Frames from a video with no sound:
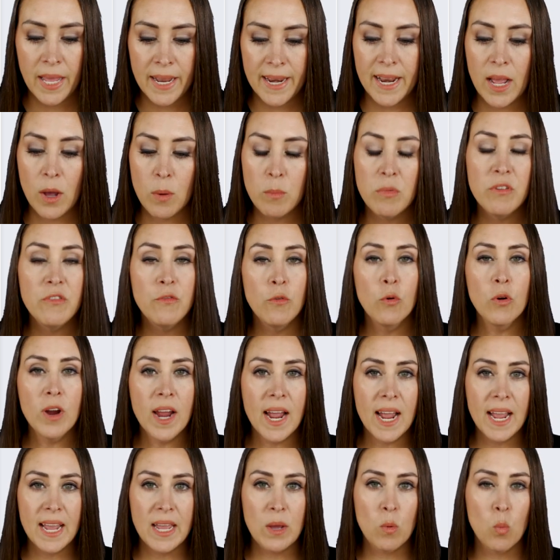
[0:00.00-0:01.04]
Now, before
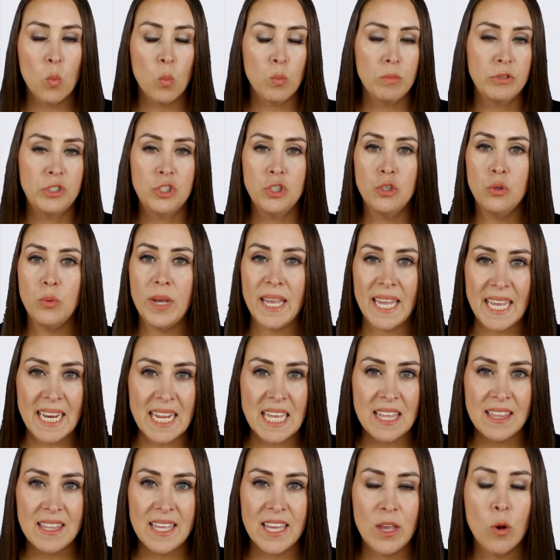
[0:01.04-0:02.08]
I do
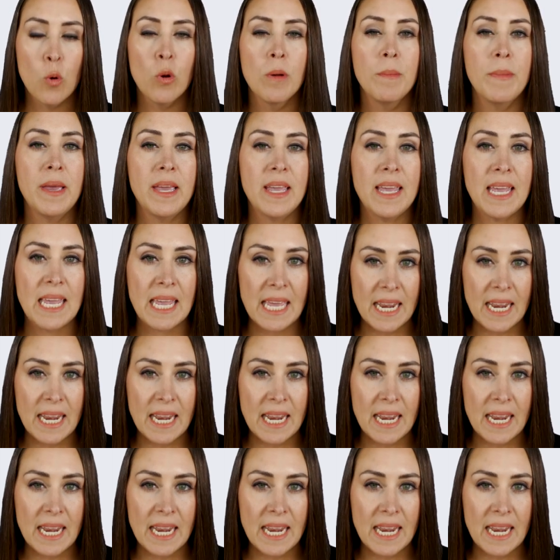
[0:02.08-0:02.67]
anything or make